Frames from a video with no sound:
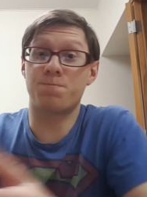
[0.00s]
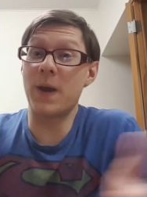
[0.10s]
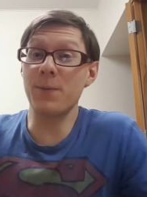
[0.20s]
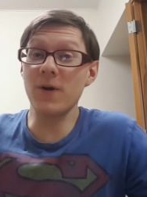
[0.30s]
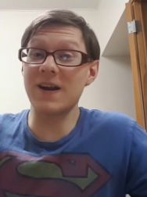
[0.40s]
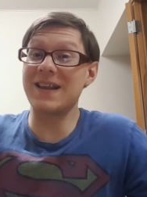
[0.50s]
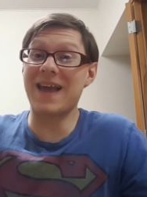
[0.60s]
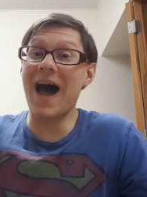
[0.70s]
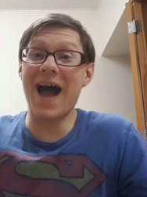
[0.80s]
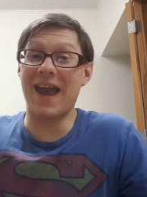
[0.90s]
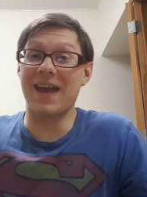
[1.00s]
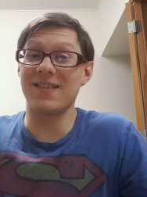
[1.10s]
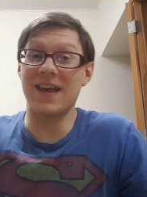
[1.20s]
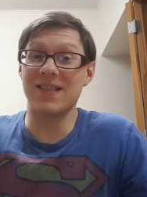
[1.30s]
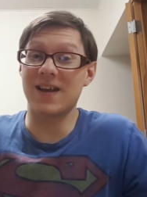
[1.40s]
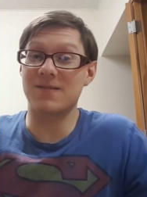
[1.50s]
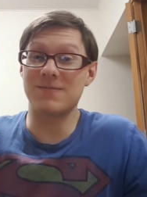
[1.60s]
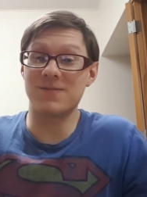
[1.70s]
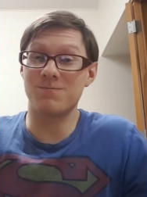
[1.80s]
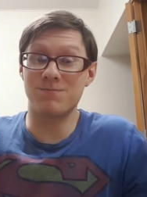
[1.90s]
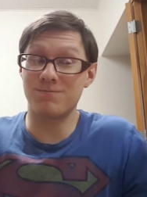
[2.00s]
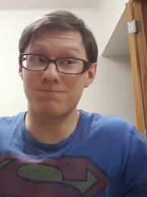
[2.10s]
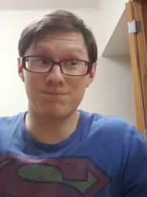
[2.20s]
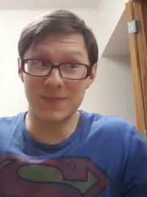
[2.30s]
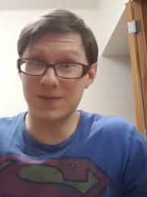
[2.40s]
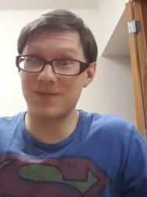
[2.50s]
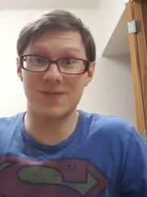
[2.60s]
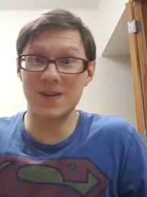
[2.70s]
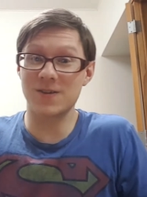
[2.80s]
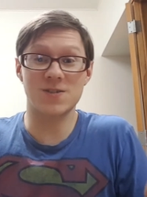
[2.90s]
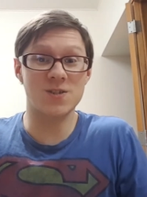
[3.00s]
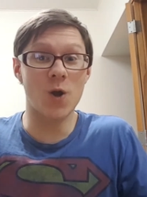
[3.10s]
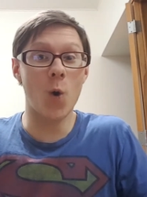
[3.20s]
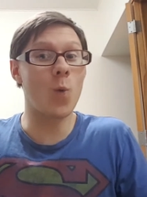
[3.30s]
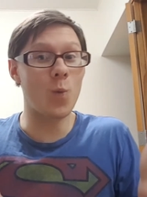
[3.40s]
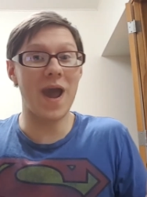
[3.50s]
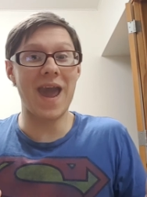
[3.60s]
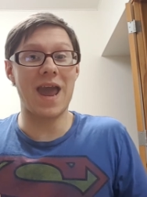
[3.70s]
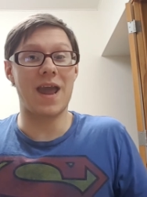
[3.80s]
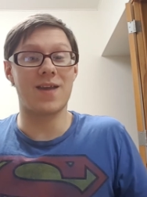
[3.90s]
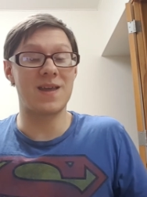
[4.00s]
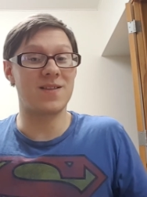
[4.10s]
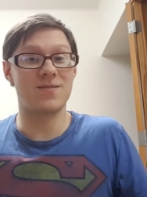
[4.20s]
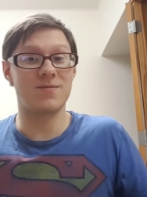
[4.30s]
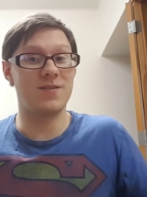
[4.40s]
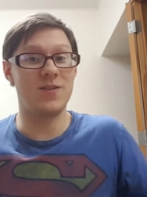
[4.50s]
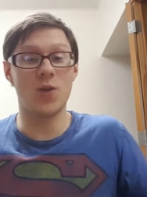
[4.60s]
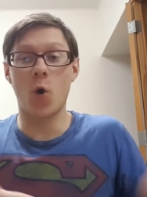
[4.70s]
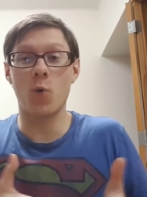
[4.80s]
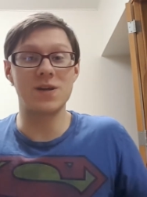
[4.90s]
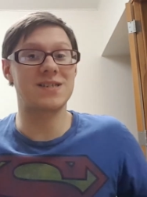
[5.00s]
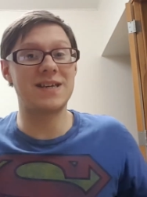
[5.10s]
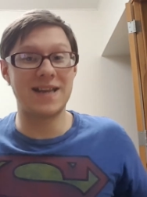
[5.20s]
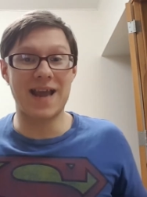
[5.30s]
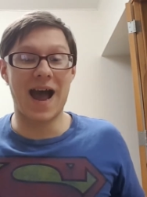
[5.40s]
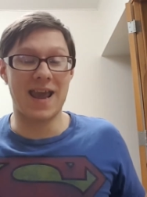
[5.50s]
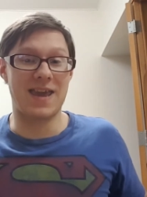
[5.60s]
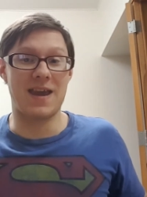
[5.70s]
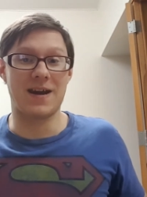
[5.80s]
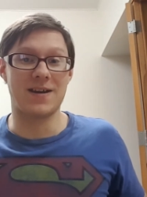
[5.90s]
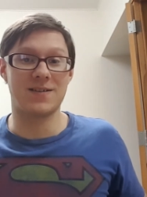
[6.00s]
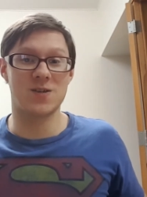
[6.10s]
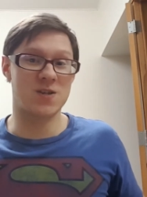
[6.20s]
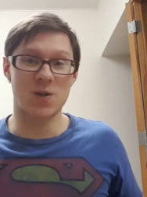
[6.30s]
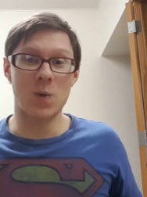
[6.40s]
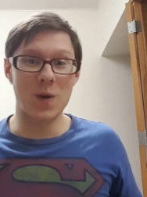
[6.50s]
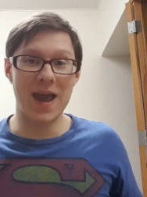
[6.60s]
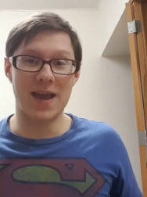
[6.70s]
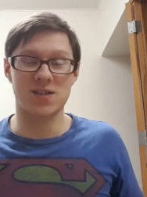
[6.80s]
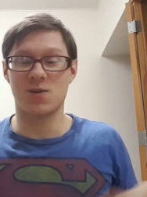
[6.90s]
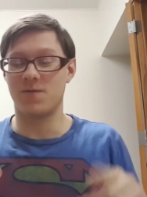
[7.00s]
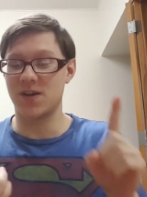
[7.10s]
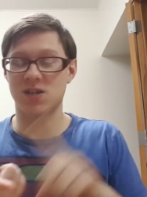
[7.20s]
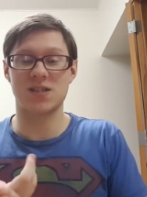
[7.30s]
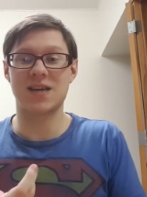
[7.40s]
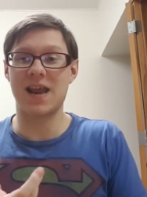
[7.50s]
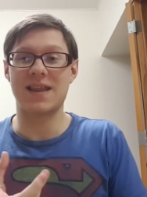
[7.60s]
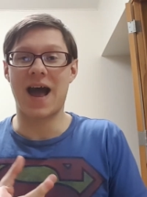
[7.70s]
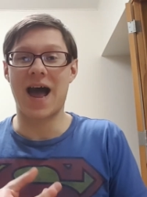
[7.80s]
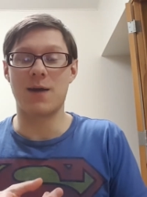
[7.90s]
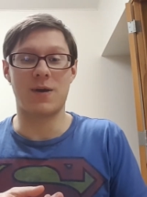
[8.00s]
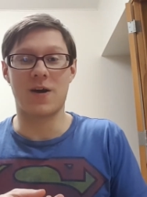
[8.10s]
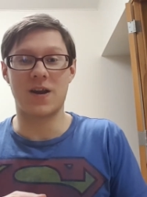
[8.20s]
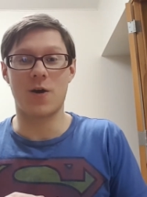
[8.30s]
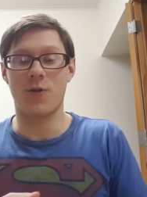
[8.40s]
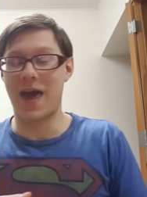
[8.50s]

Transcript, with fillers: people are going to die. Like like there's no way that no one's going to die here. There's no way. So Vision's going to die. We already know